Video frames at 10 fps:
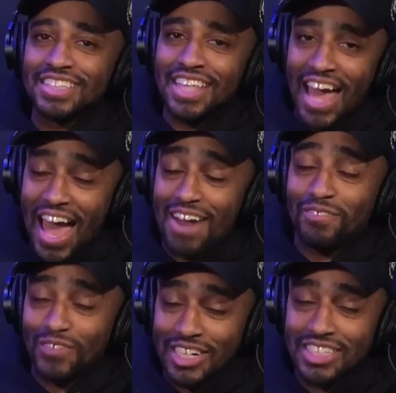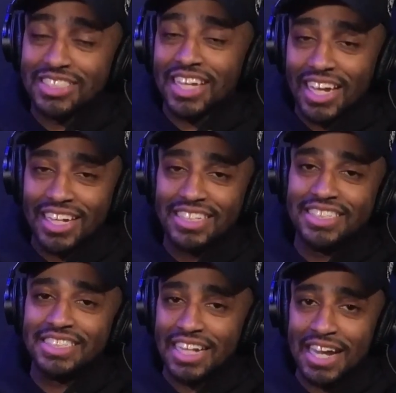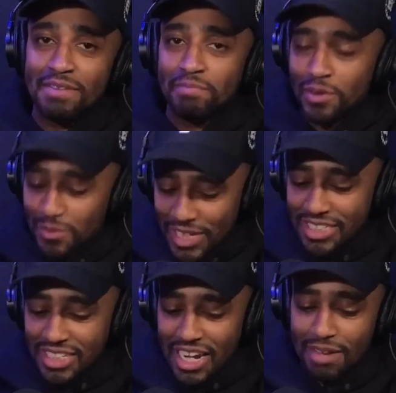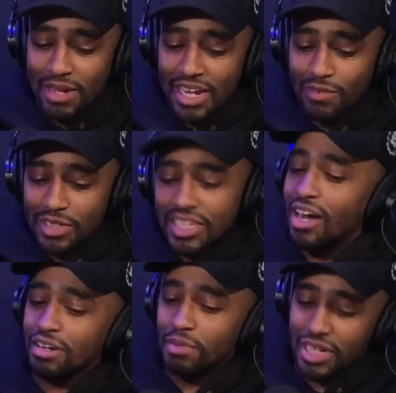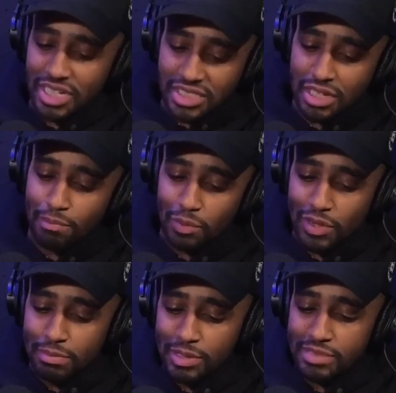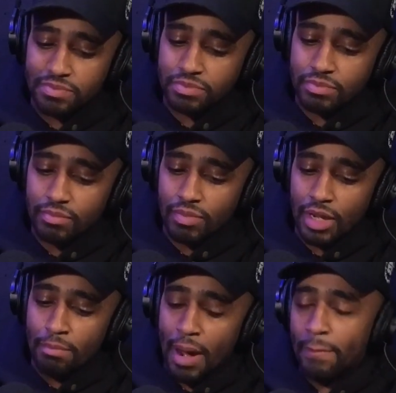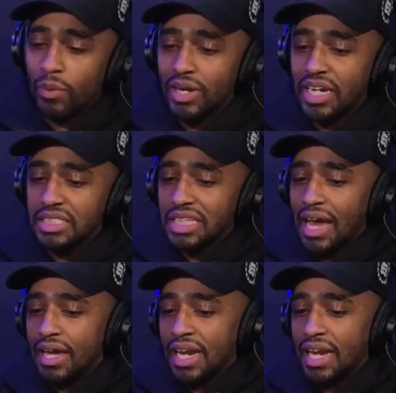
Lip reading: That was a jamboree jam. And we'll talk about it at some point, but my point is that